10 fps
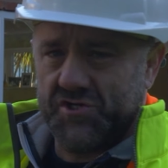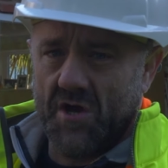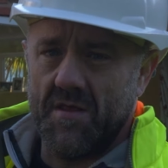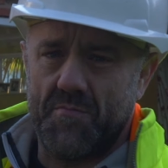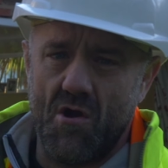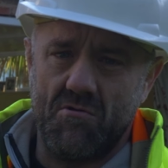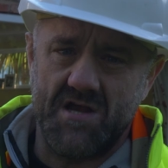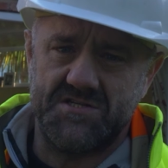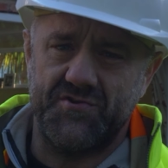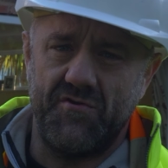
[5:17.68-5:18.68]
show you the
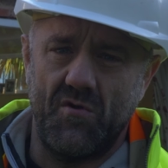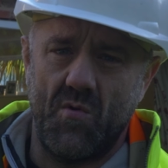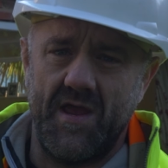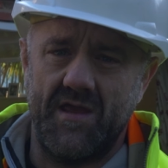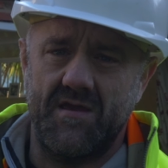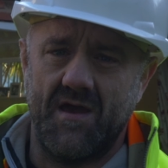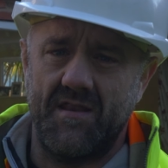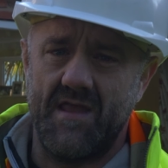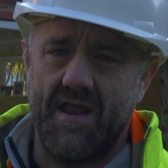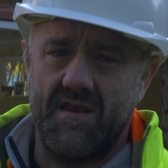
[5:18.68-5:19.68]
progress through the week,
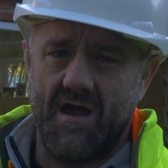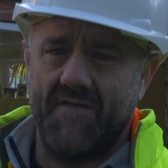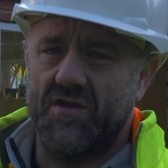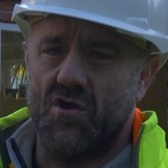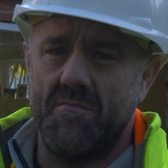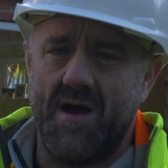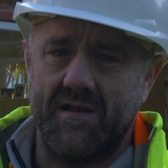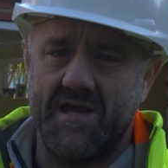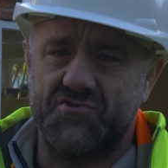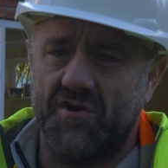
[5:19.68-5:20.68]
and then have you come back
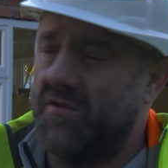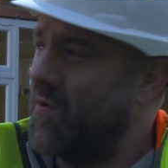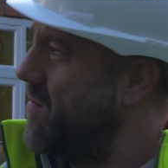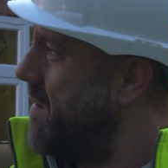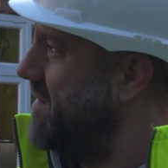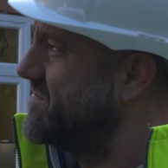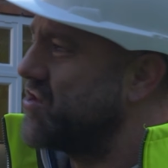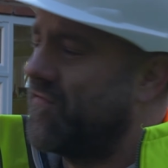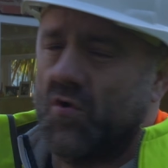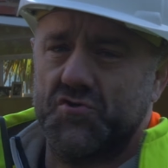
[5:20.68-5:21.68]
later on in the week when we've
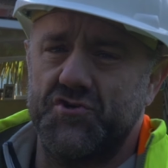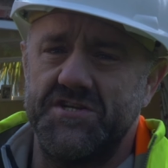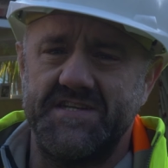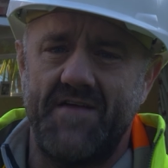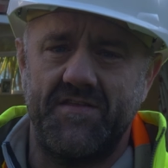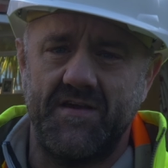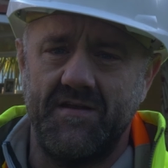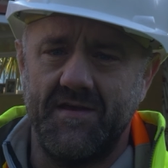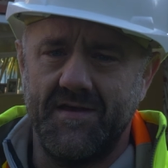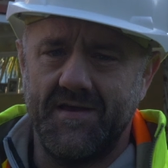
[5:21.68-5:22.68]
soft wash treated
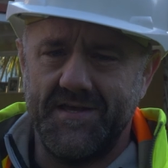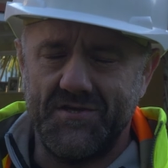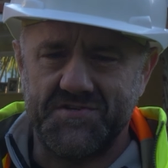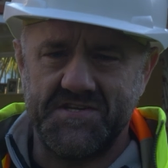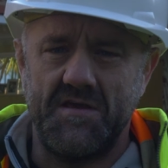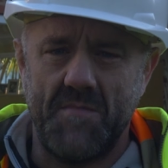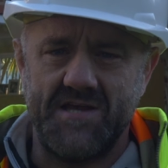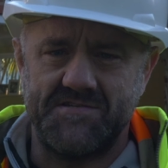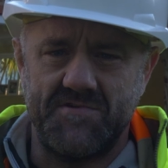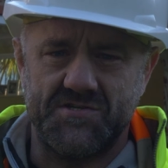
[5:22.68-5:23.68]
everything, you'll see the
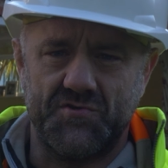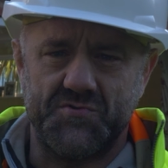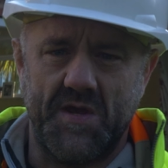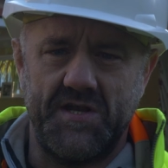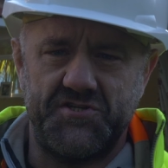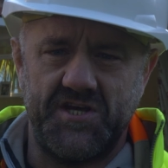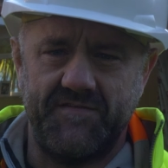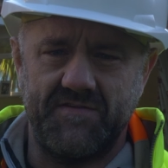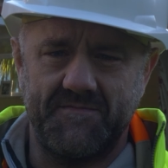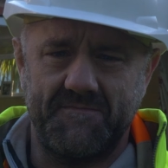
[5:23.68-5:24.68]
amazing results we can achieve.